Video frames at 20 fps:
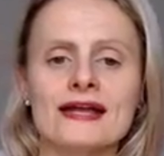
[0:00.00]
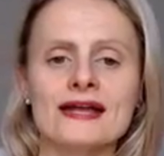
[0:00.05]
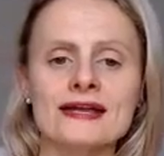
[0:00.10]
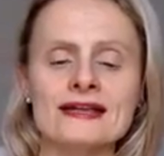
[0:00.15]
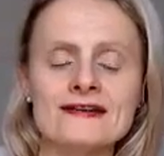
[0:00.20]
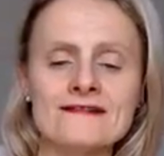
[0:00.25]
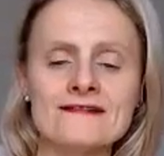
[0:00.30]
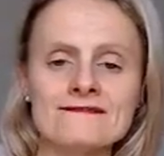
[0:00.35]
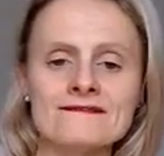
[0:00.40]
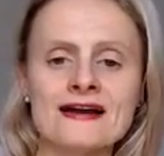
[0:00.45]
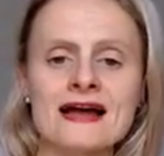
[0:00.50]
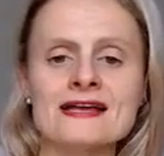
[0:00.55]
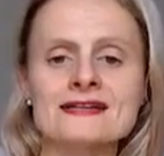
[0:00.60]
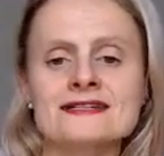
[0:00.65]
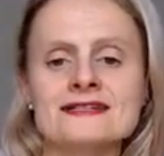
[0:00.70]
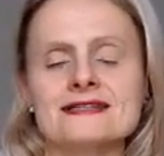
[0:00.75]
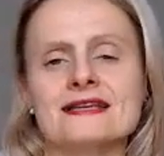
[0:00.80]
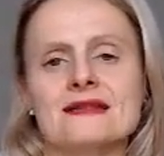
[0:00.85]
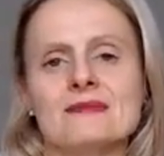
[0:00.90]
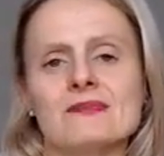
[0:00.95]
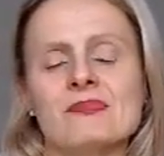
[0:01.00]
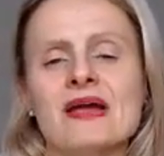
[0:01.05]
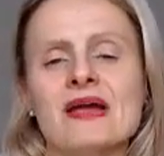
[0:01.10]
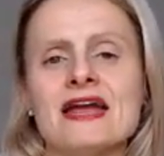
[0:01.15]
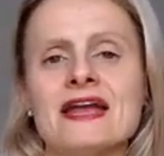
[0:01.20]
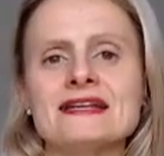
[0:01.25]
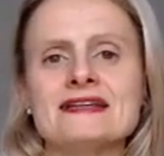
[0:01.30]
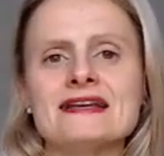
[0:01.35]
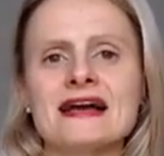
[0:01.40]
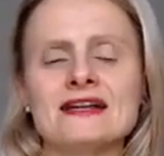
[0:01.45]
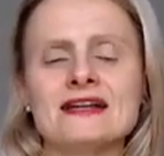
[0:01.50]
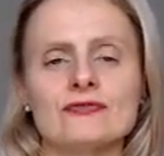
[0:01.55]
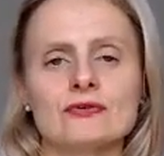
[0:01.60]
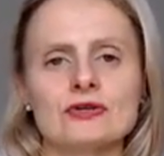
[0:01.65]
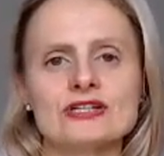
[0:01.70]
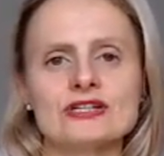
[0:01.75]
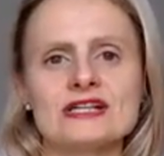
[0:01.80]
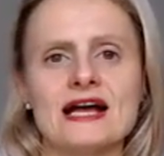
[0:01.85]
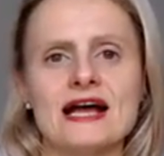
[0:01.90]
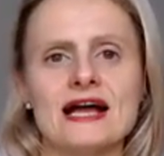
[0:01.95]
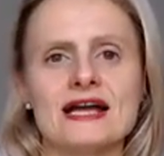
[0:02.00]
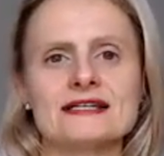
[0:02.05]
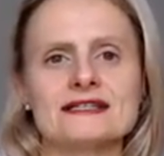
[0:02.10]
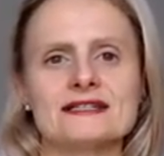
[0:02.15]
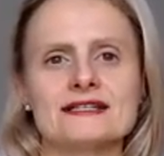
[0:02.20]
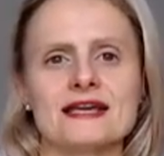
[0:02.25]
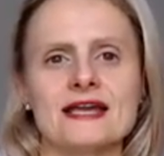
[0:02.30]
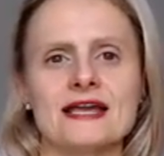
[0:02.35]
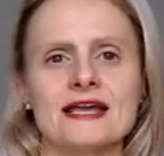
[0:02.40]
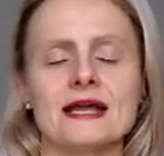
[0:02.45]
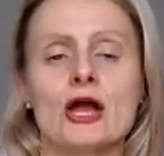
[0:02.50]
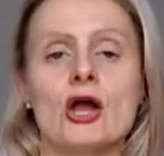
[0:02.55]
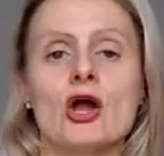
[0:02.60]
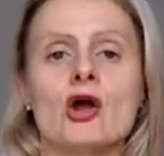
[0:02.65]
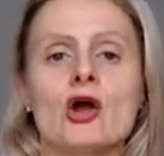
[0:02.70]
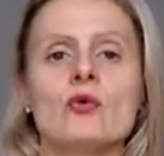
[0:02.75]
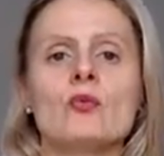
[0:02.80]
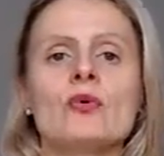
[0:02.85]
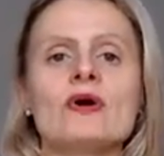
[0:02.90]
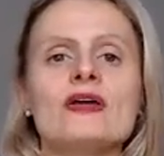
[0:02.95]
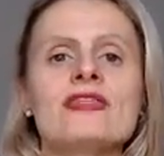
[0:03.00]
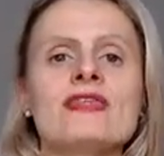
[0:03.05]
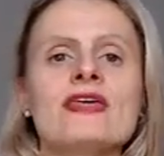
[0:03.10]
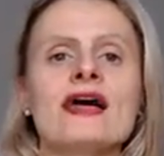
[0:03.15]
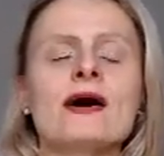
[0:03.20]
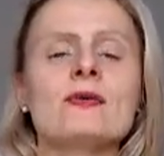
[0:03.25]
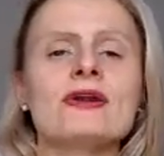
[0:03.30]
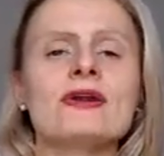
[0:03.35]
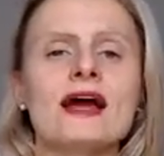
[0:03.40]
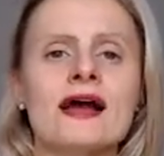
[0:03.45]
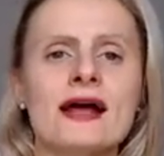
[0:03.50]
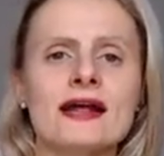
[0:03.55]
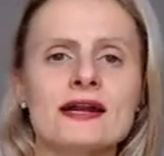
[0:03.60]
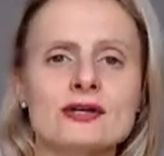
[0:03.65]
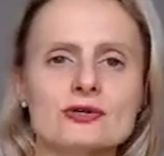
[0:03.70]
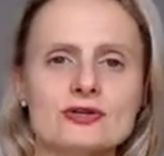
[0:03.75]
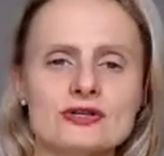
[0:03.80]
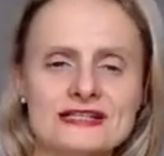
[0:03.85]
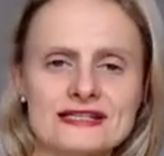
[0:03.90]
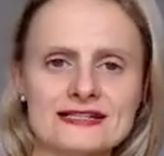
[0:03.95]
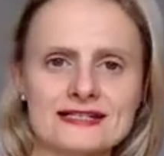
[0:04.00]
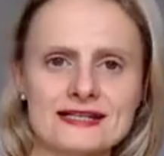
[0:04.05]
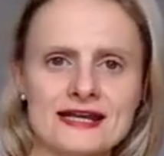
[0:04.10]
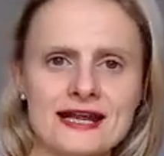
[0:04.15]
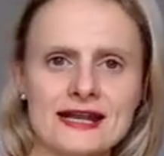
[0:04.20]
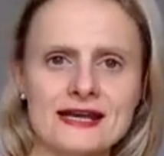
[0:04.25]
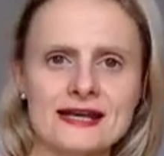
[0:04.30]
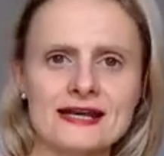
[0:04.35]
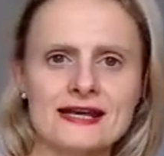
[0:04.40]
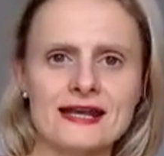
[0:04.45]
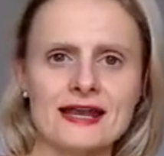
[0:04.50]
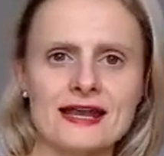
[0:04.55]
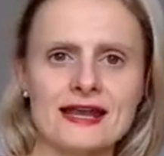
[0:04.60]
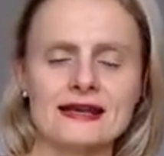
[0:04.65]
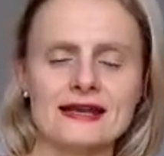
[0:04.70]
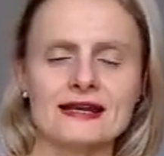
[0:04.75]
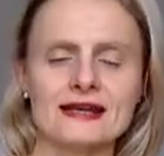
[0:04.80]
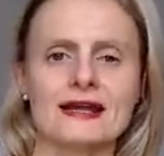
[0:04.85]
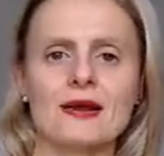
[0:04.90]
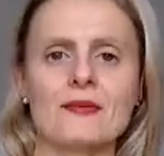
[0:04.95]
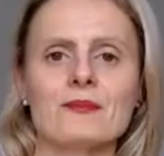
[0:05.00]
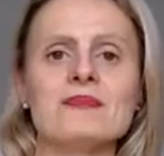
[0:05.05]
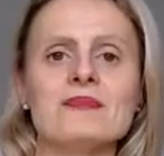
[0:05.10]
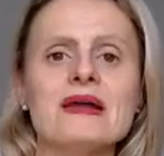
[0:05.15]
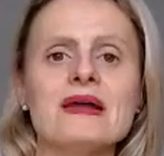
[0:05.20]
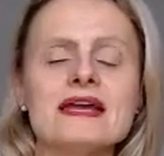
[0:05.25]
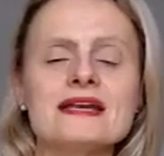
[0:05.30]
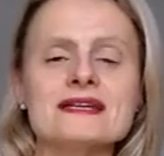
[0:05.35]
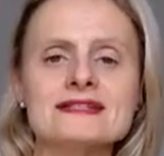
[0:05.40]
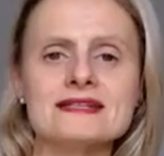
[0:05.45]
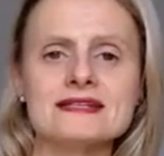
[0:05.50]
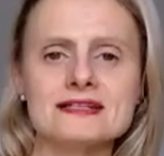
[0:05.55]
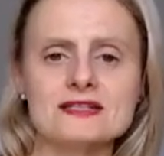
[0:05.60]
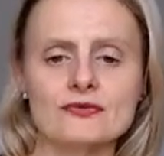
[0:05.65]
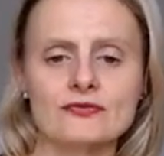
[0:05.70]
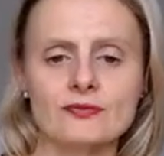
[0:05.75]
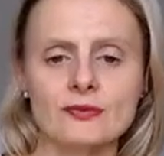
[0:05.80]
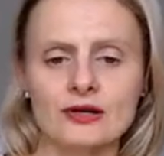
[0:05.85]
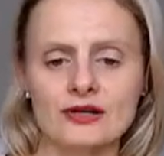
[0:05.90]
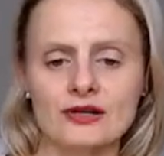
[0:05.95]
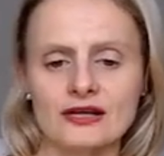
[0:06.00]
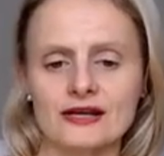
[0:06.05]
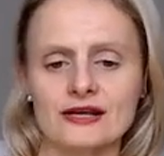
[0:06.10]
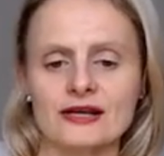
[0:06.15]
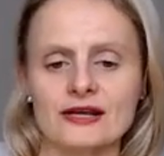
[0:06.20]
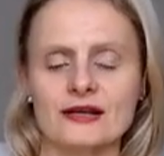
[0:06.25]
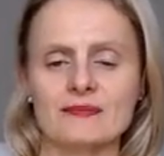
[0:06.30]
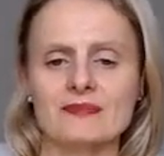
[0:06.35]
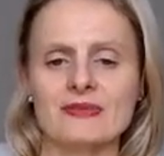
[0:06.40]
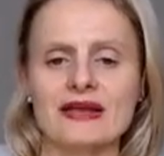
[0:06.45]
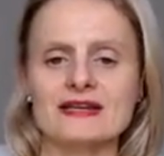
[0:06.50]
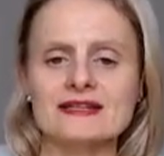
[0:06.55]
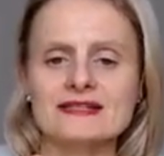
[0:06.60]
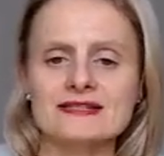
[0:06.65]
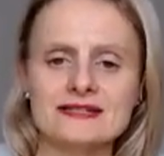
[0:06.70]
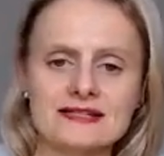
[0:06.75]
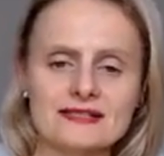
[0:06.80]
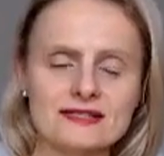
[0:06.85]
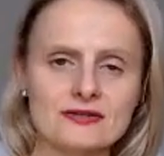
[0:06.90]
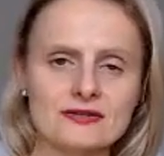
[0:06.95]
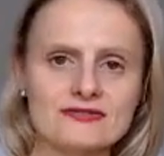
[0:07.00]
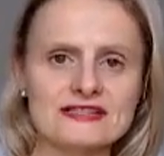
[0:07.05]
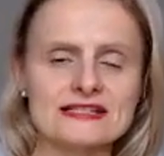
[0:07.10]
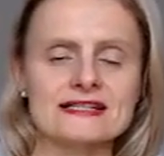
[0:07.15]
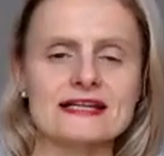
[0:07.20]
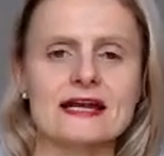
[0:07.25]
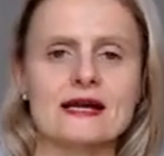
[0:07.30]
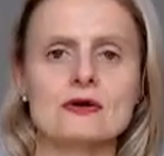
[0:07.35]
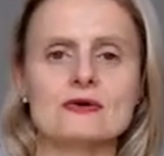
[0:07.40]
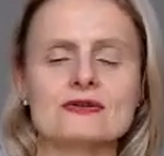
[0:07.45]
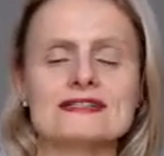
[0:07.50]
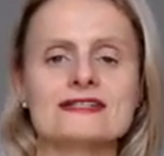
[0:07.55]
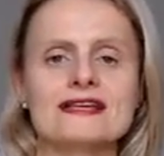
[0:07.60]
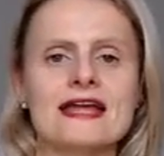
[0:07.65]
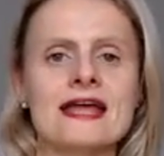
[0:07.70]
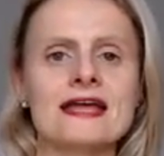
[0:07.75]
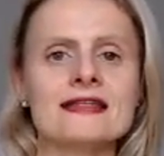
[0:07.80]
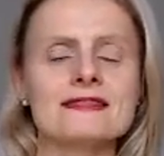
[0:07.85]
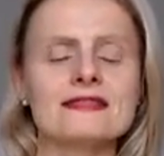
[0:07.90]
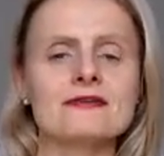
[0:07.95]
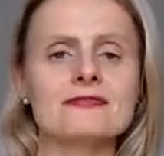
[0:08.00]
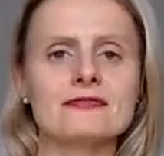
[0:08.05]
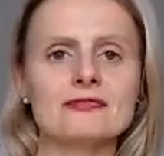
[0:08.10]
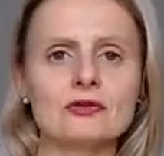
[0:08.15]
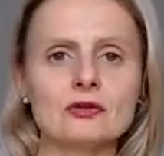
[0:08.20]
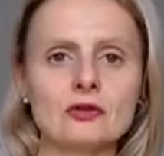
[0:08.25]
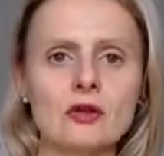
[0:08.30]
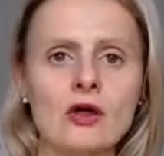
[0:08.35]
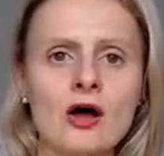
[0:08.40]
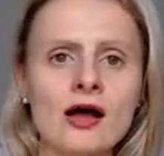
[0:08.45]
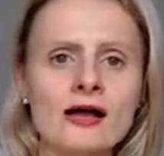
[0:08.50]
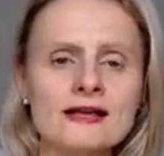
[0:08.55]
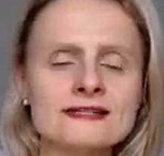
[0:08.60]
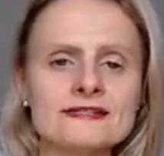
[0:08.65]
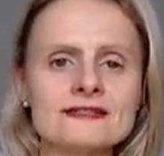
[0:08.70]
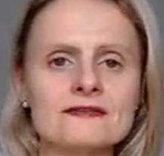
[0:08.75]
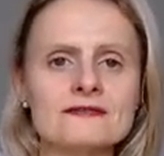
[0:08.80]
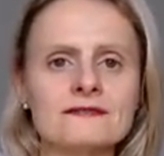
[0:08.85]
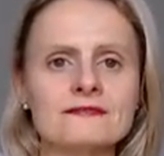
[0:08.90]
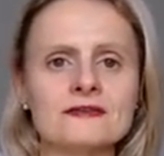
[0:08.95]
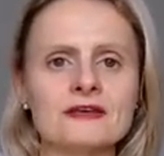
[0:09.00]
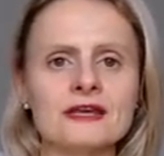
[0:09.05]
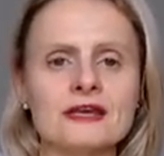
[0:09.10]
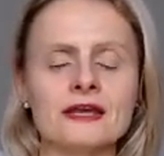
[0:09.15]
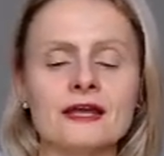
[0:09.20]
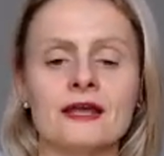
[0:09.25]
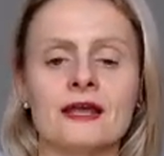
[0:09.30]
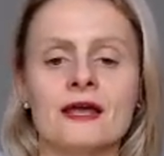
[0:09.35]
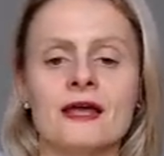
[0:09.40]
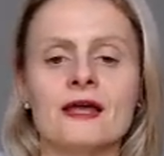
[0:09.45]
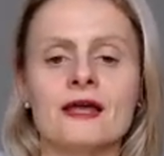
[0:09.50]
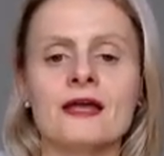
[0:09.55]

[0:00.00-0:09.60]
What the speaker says: invest in paid advertising without understanding basics of marketing, basics of sales, and the philosophy,